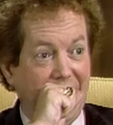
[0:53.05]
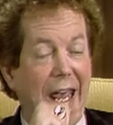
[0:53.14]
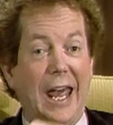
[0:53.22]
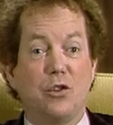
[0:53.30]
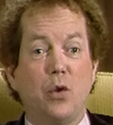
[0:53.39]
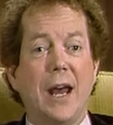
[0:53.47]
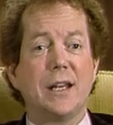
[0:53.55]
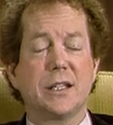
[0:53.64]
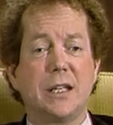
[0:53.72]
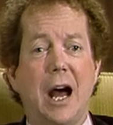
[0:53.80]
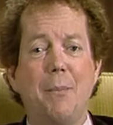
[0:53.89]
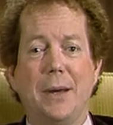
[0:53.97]
And try to
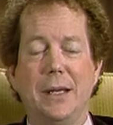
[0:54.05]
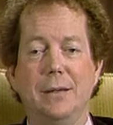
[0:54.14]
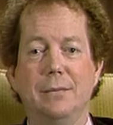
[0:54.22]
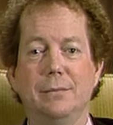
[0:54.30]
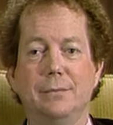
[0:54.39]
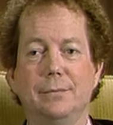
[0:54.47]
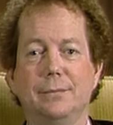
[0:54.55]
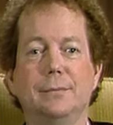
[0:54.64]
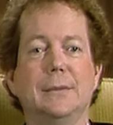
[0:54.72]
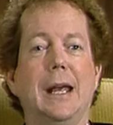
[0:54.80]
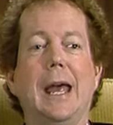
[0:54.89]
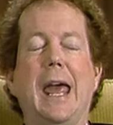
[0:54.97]
stop it,
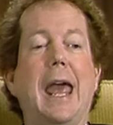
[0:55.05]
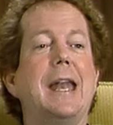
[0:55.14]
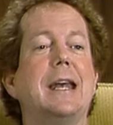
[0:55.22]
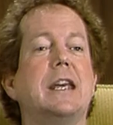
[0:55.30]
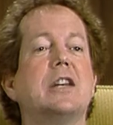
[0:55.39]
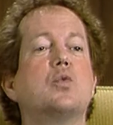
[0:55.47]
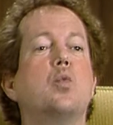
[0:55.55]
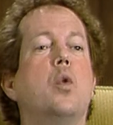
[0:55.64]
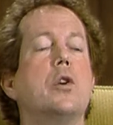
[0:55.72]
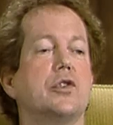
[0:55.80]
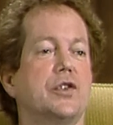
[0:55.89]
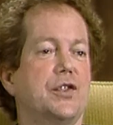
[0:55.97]
and it gets
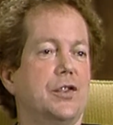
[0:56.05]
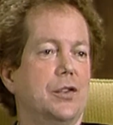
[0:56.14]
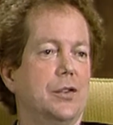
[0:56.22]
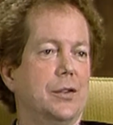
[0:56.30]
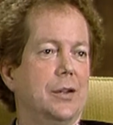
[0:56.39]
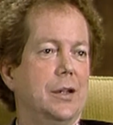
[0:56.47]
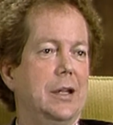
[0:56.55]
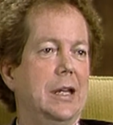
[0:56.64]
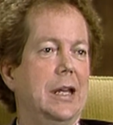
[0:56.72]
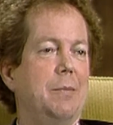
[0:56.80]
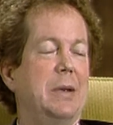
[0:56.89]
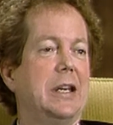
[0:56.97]
worse
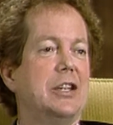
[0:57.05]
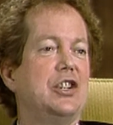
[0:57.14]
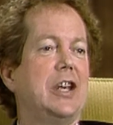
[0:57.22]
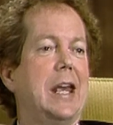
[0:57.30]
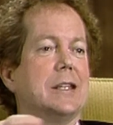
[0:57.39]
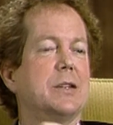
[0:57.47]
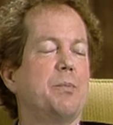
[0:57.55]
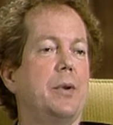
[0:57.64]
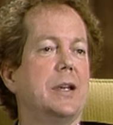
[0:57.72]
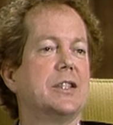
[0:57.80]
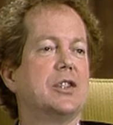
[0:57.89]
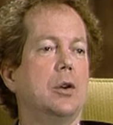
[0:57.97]
because you can't
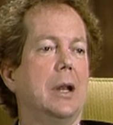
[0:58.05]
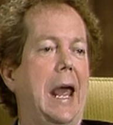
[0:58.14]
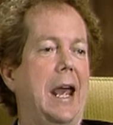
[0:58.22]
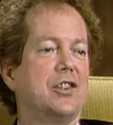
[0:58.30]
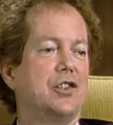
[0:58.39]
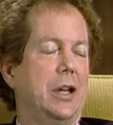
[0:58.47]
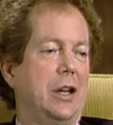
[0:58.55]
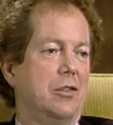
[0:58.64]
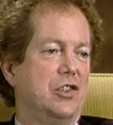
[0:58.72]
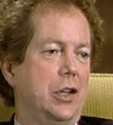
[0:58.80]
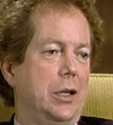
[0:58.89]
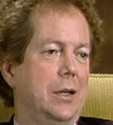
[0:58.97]
suppress soul action
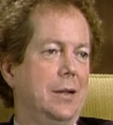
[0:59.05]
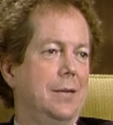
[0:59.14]
energy.